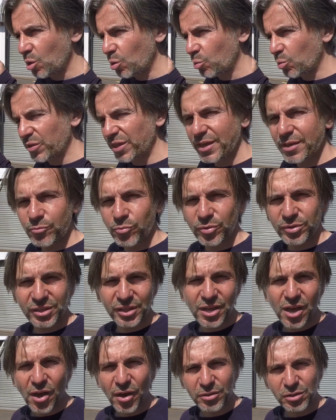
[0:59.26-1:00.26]
was the
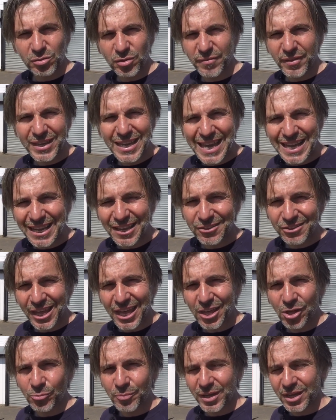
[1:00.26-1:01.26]
car's sort of Achilles
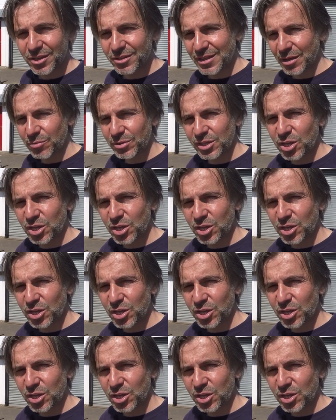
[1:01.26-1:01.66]
heel, because there was